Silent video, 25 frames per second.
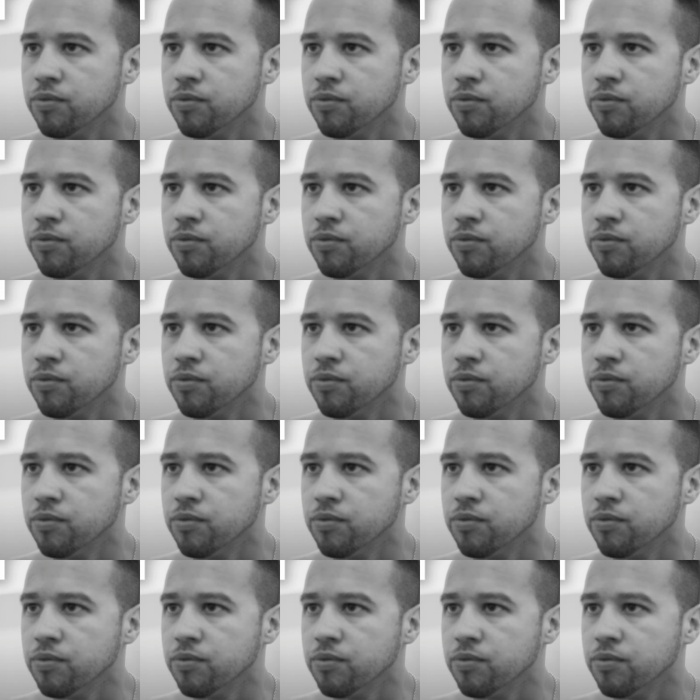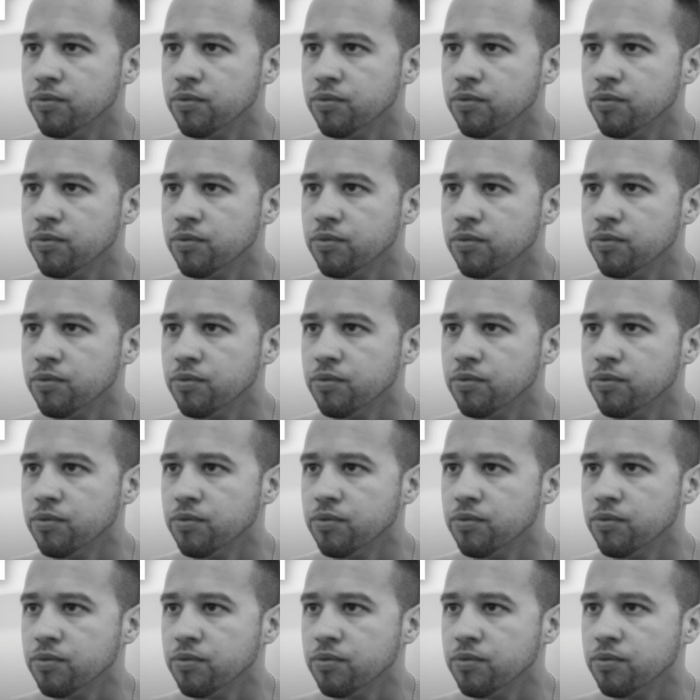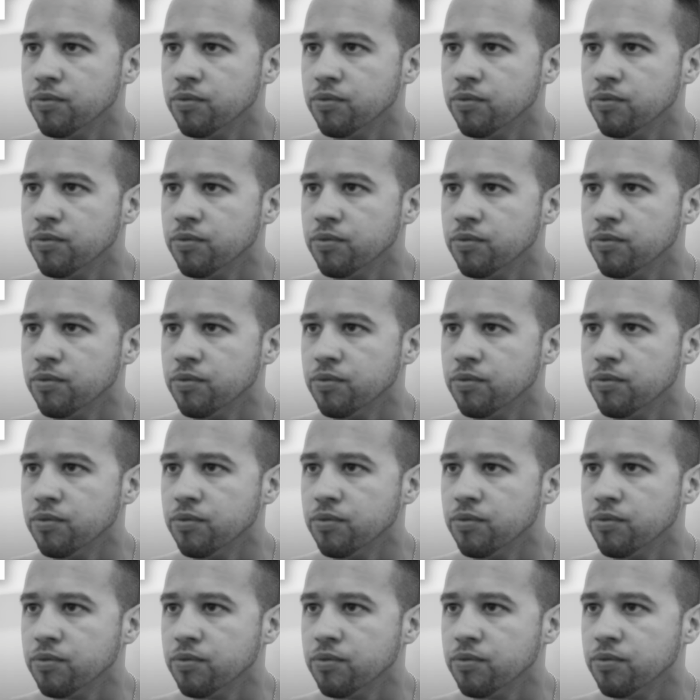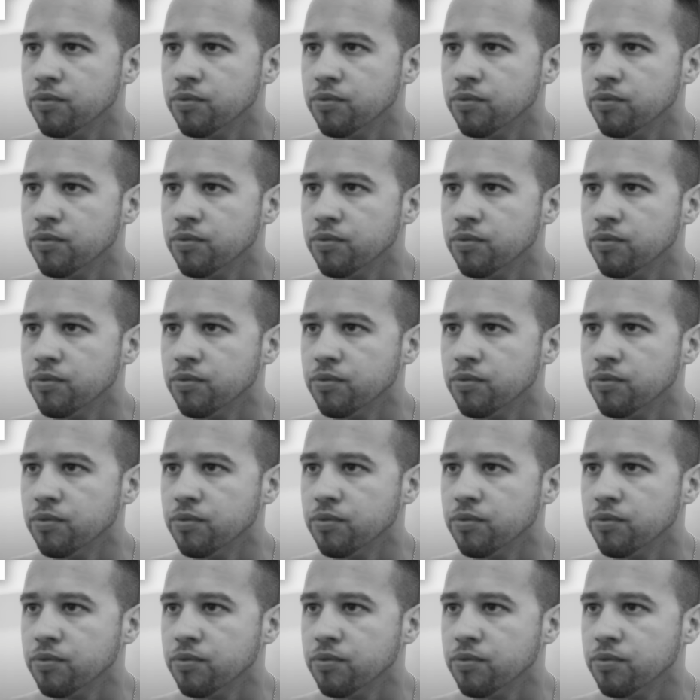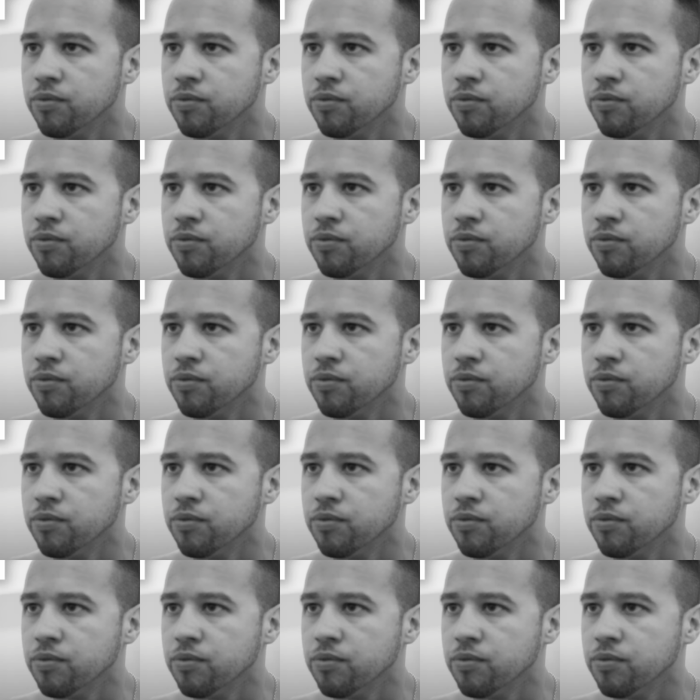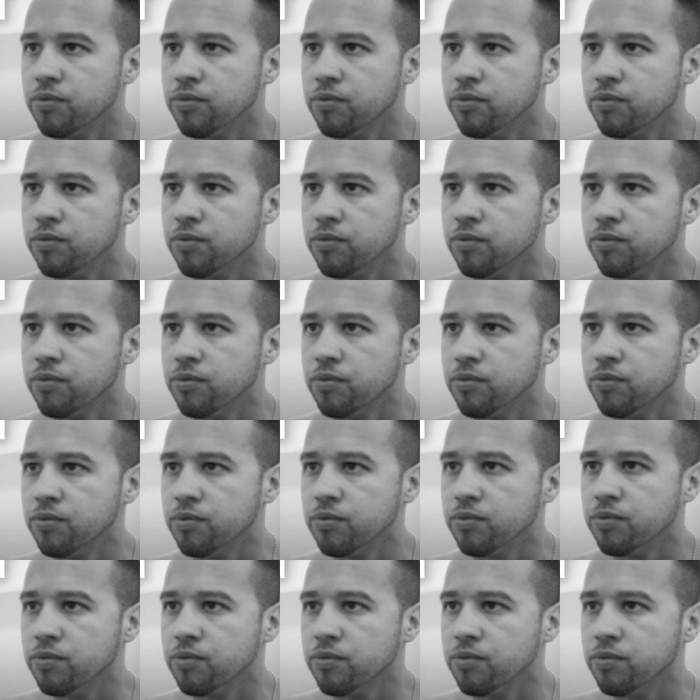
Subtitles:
This is a still picture; no speech is visible.